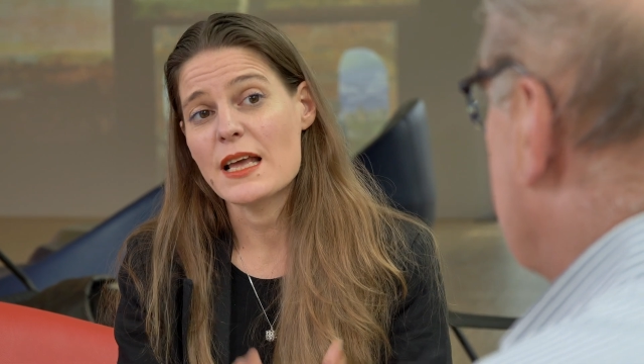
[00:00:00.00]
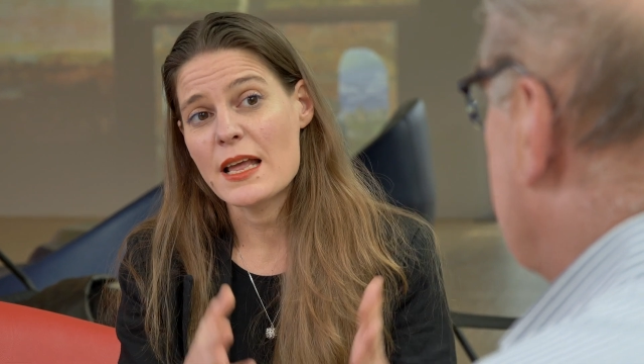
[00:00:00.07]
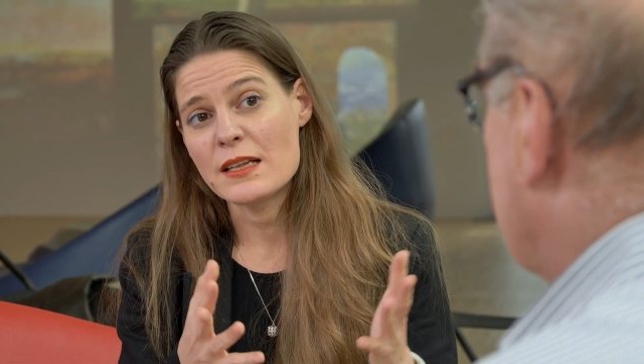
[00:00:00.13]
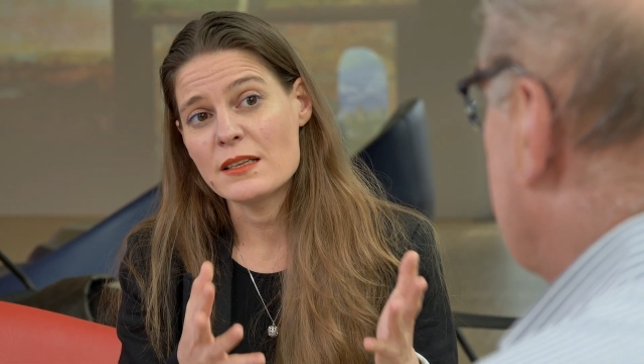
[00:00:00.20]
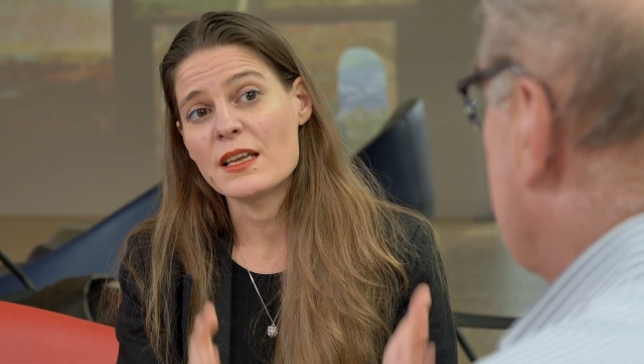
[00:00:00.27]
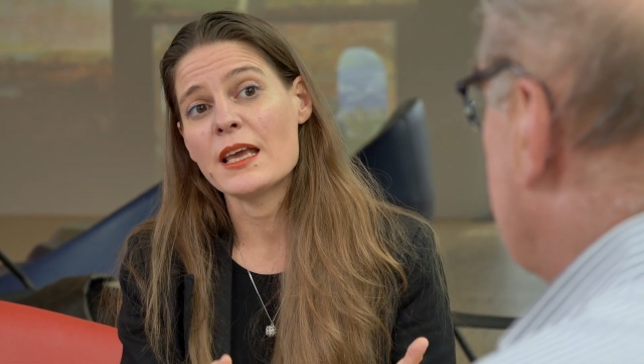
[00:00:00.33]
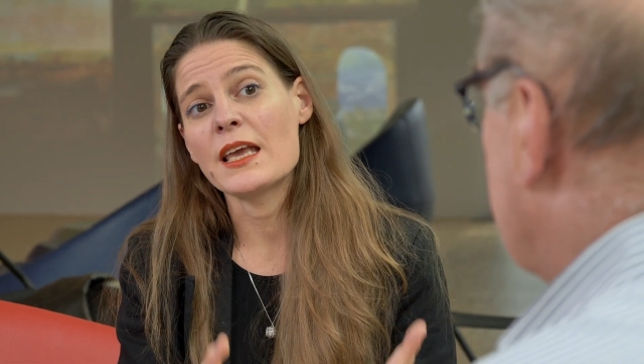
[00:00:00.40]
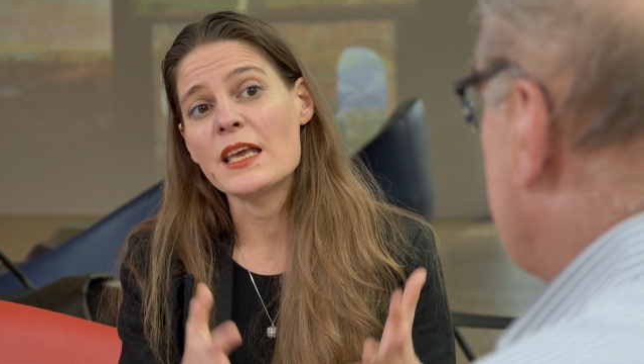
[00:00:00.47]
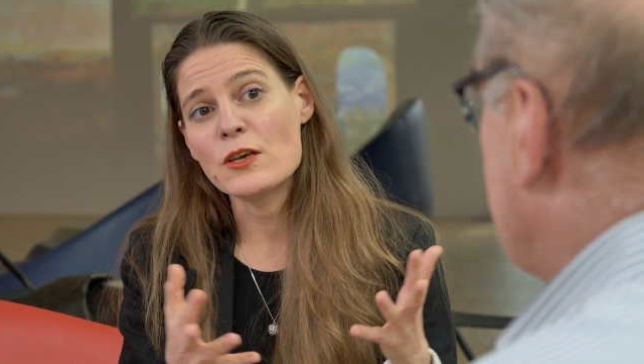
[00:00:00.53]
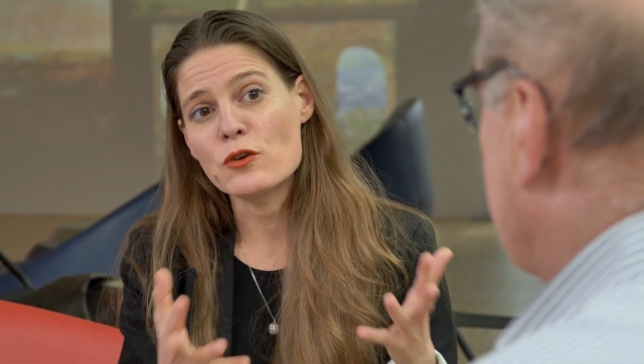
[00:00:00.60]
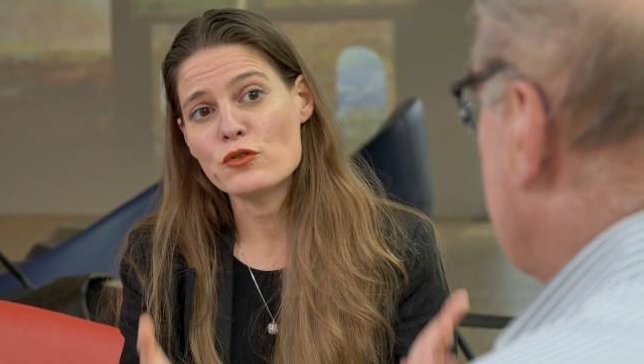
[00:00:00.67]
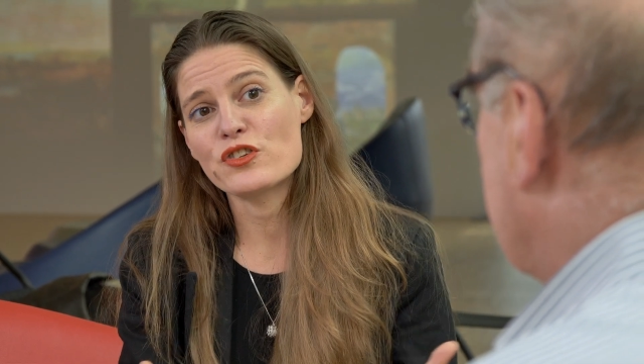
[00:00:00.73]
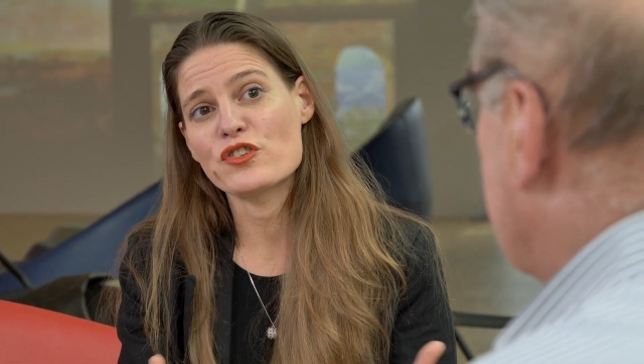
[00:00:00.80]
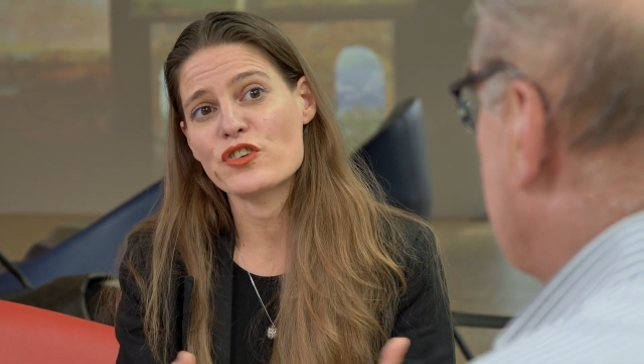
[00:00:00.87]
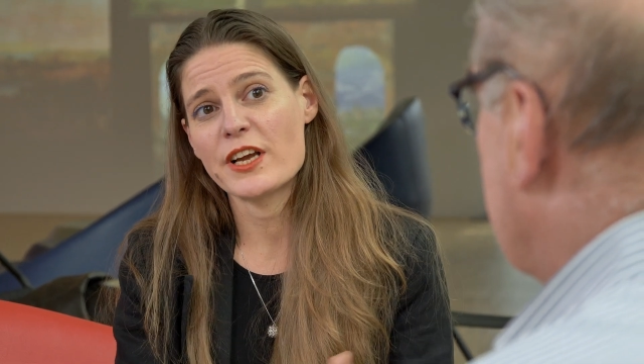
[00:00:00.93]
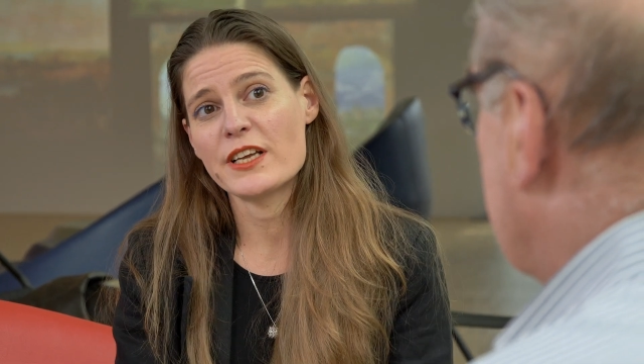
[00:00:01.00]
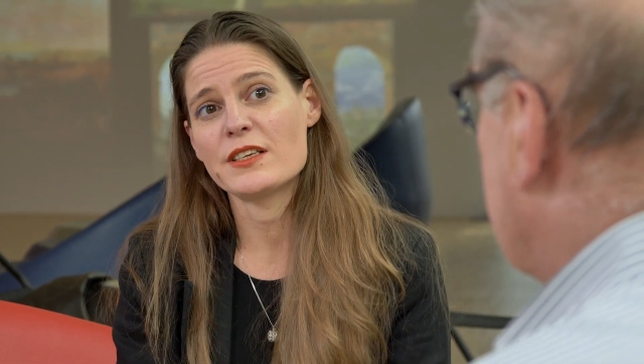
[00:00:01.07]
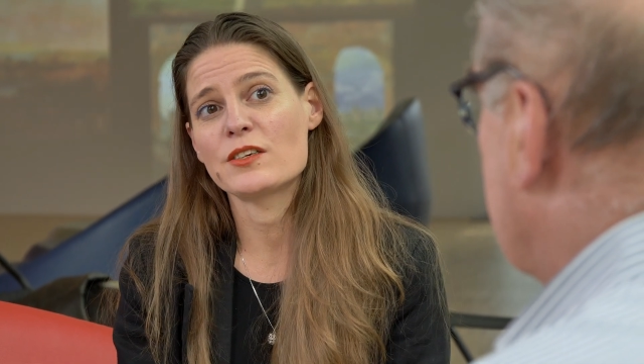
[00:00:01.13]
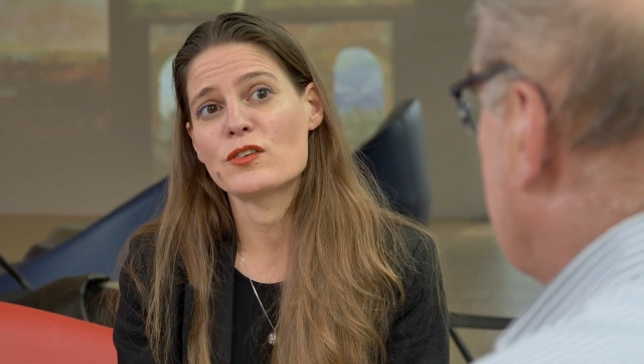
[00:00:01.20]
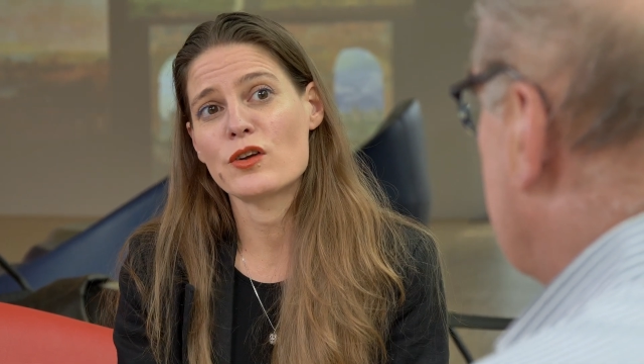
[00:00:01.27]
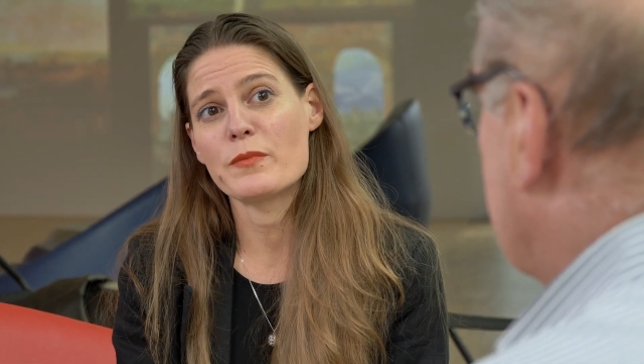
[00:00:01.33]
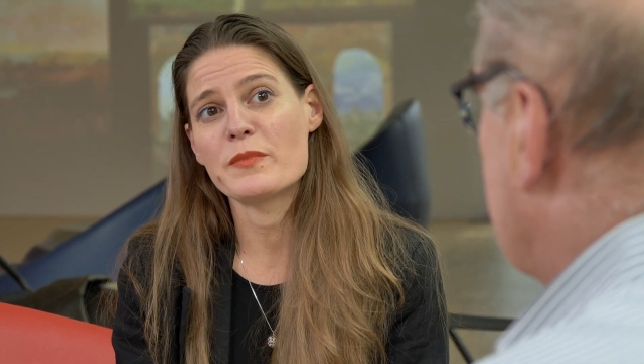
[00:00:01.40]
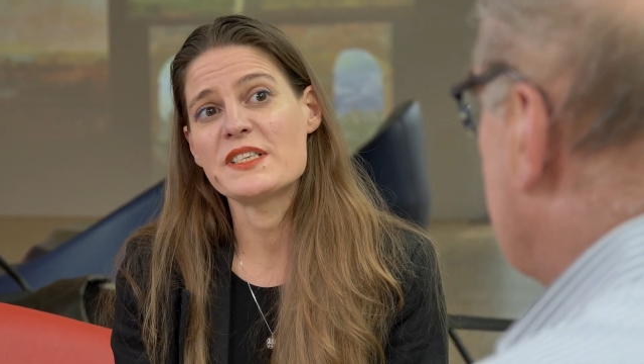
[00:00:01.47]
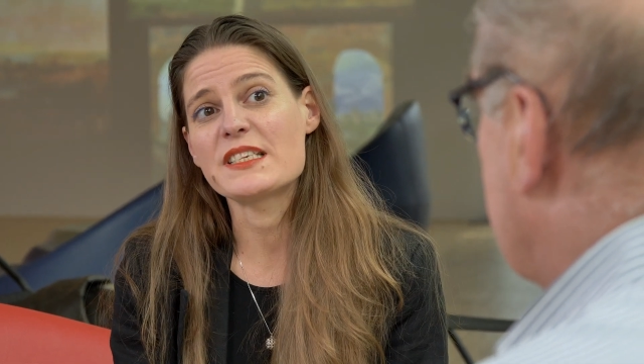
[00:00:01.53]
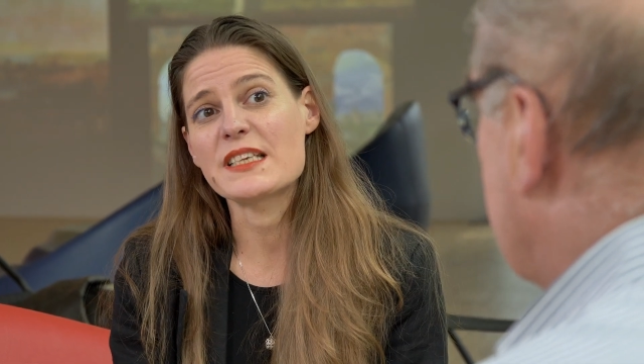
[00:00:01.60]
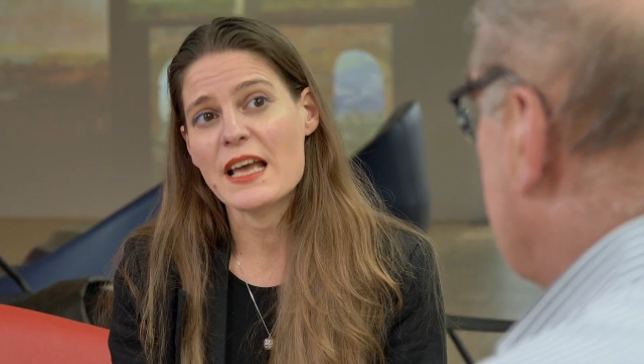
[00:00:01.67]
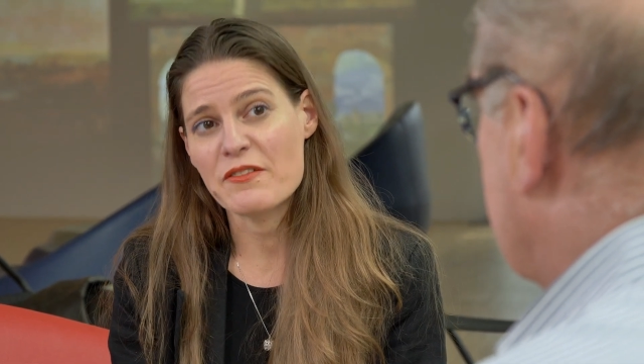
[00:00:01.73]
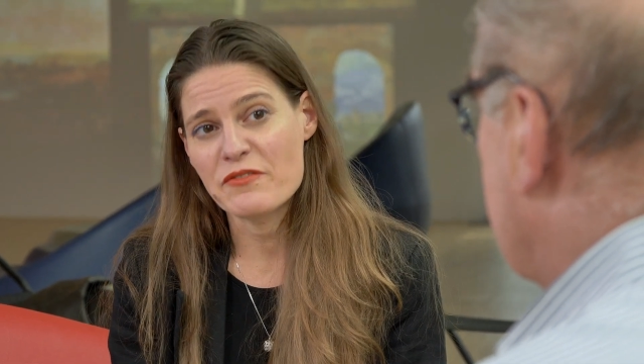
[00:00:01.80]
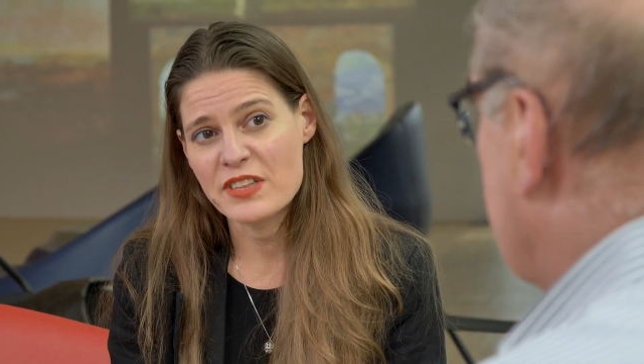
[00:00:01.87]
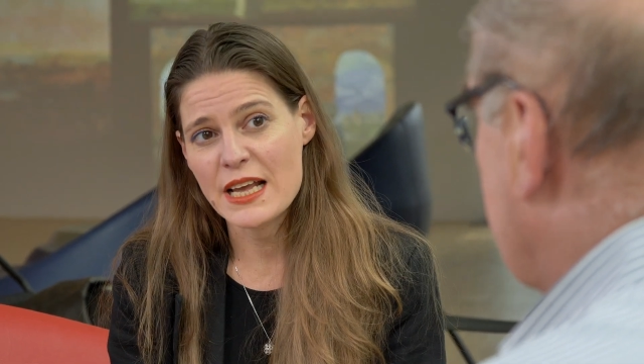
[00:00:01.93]
and the EU's trade agreements
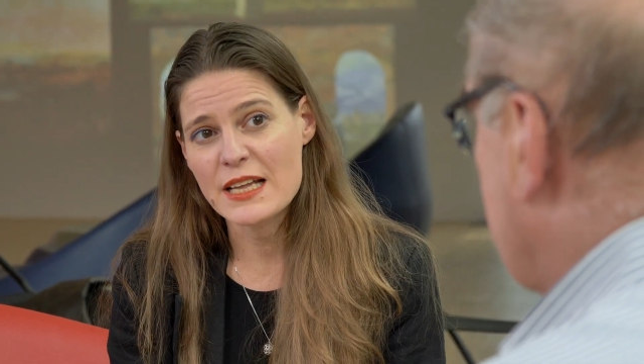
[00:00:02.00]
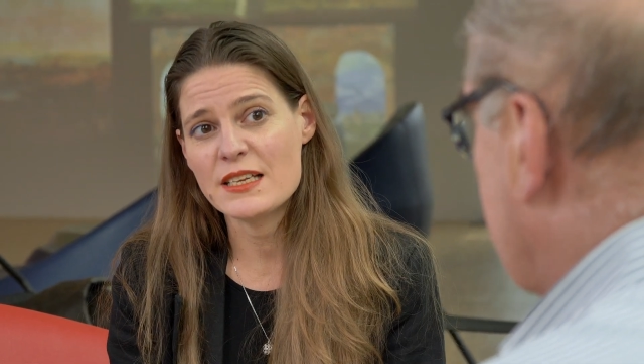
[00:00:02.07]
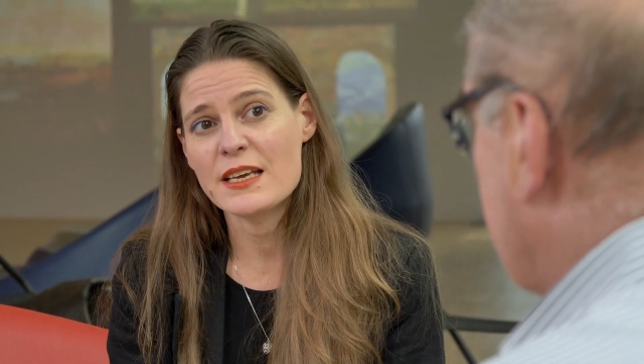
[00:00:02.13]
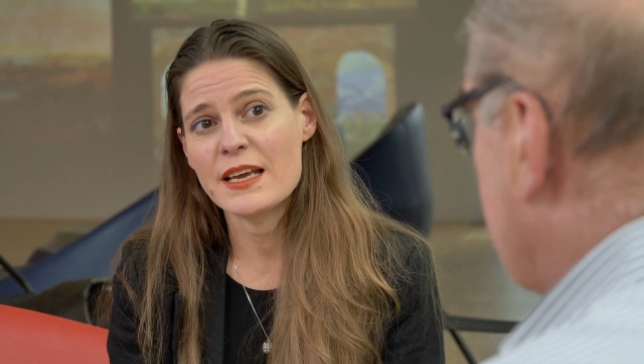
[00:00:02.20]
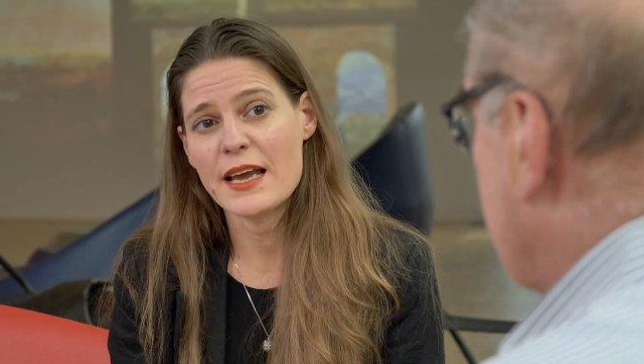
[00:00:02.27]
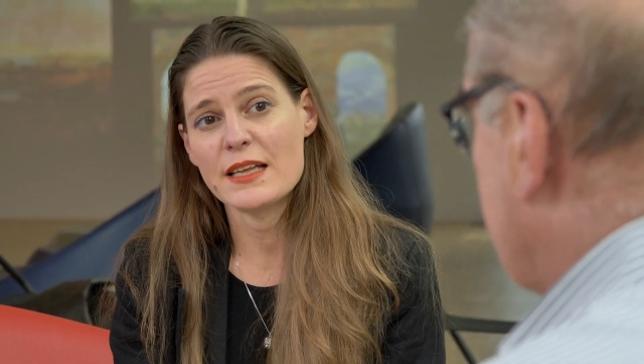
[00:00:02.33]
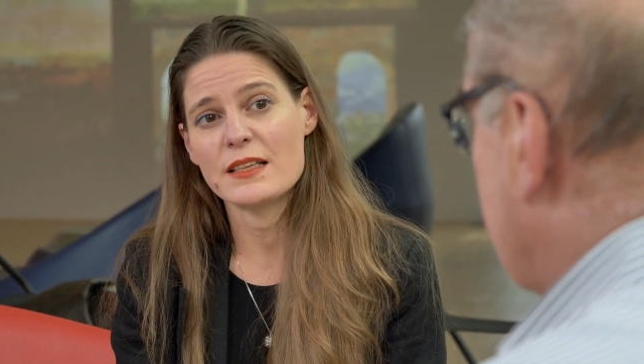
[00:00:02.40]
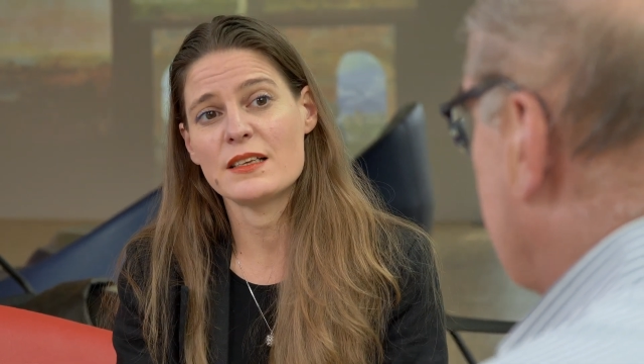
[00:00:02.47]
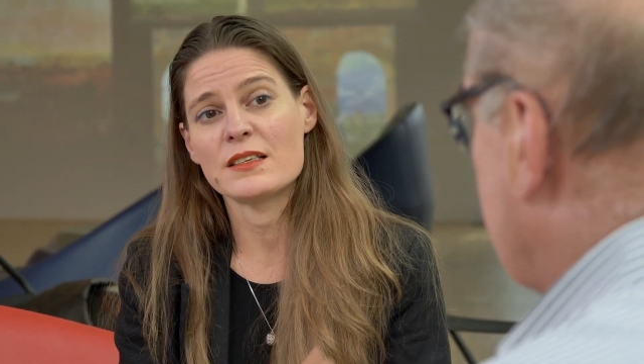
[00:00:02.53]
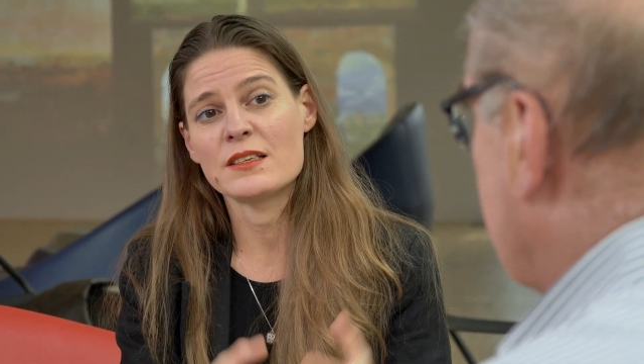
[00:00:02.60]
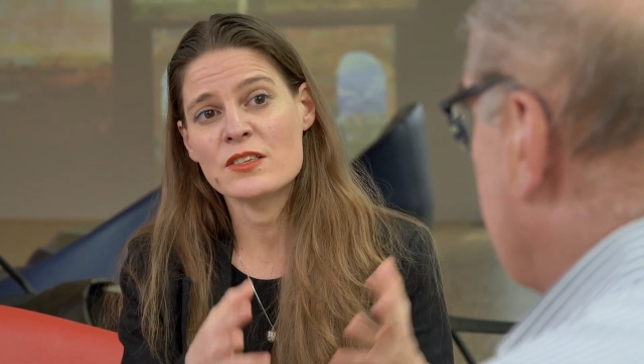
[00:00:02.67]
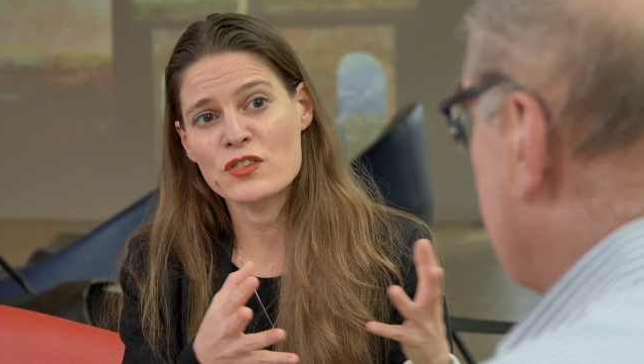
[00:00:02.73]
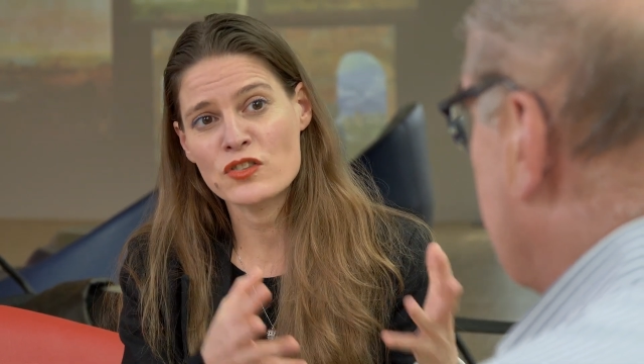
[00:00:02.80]
have dedicated